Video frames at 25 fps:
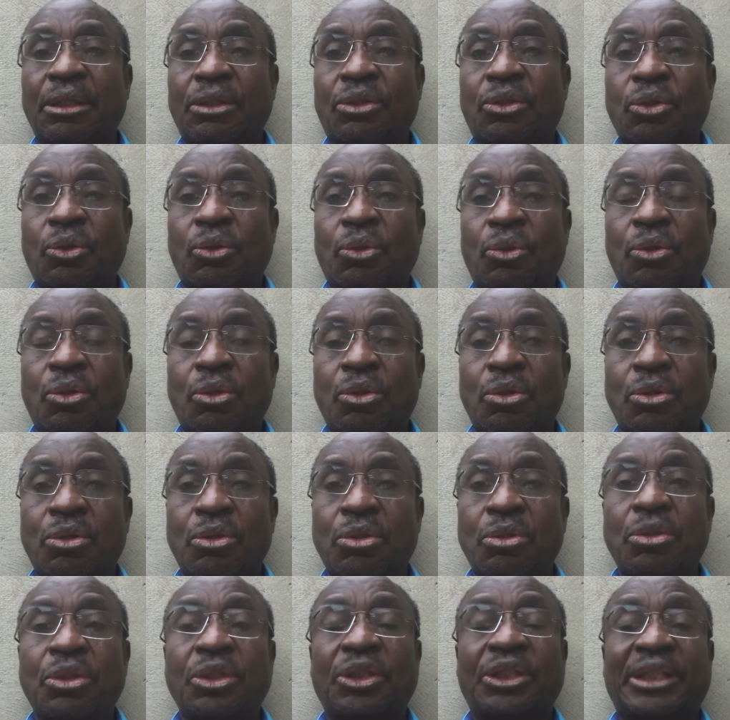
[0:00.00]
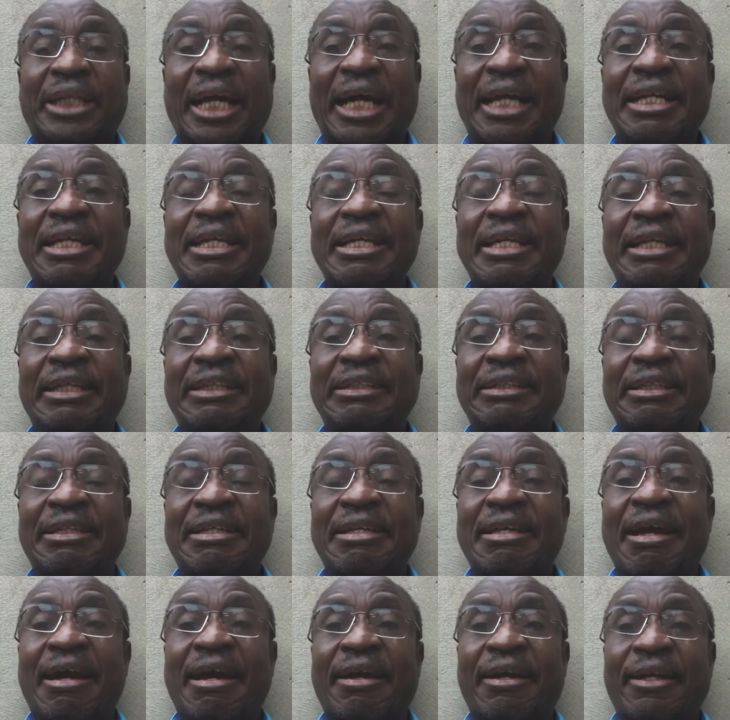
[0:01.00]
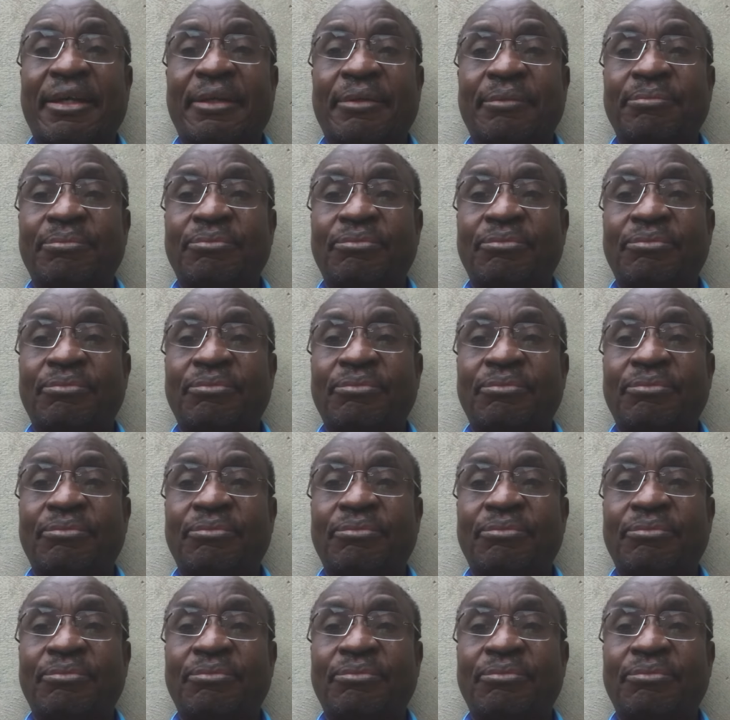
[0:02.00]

to study engineering,